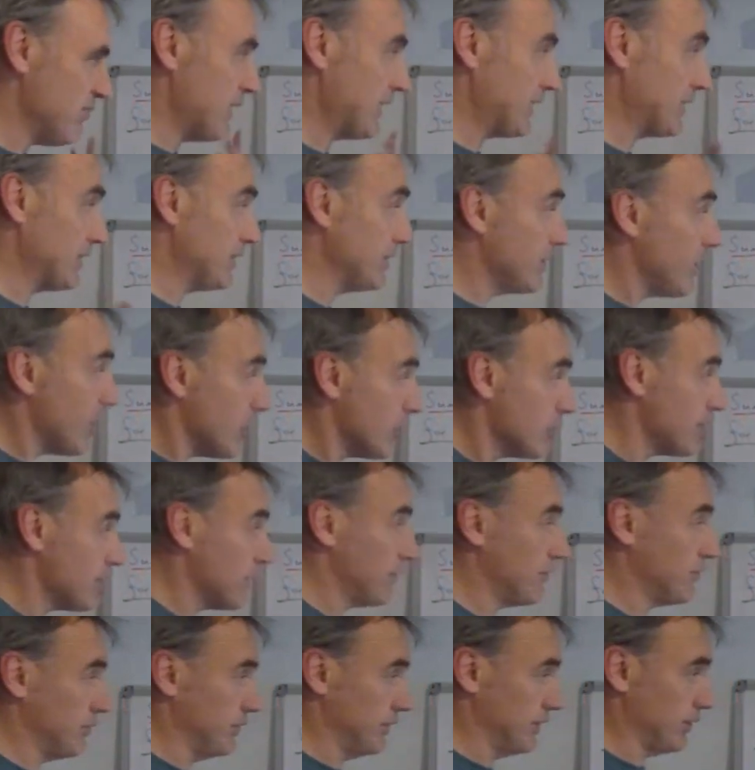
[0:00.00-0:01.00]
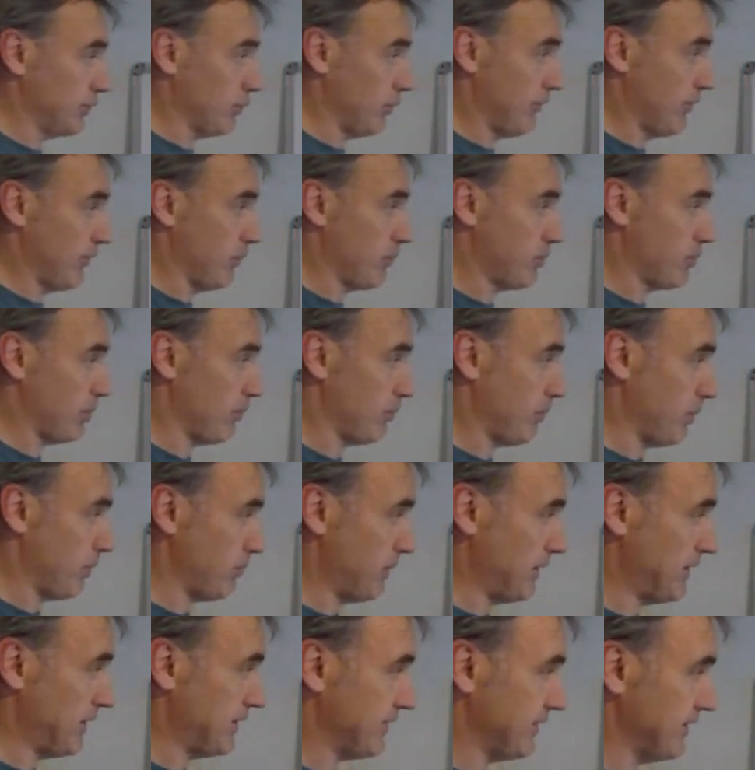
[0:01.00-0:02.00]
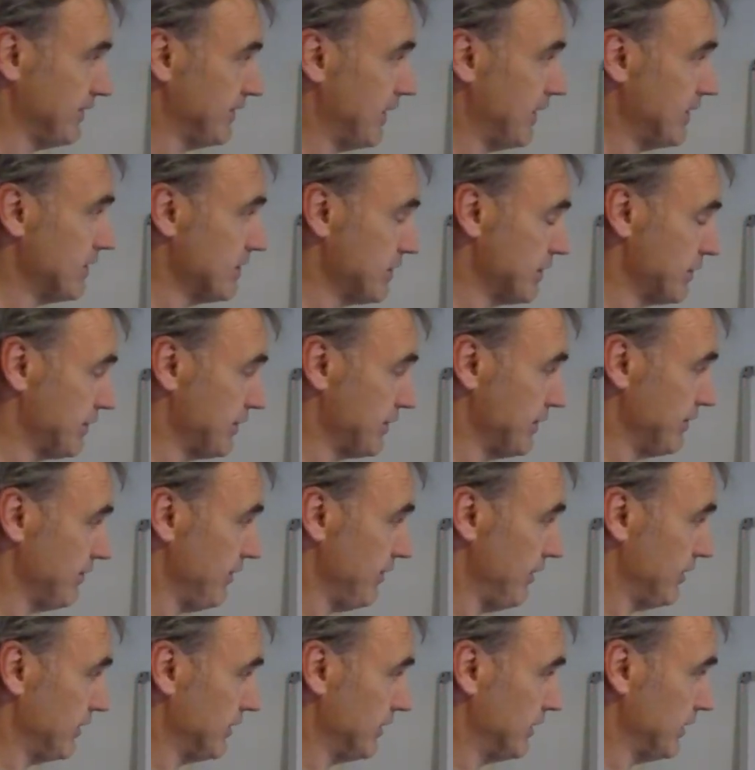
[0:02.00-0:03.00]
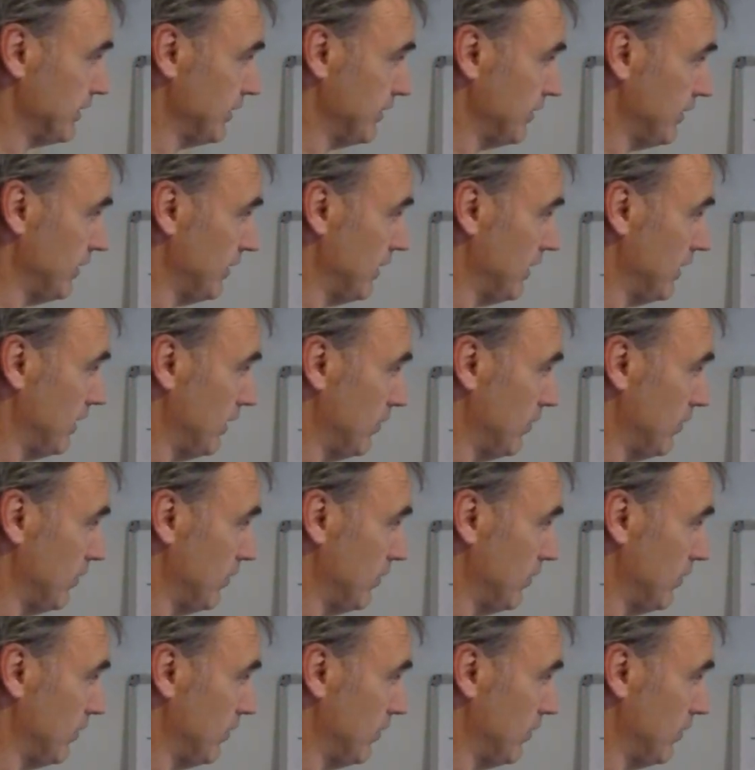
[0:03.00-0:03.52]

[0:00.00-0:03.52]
makes no difference with a probability density function,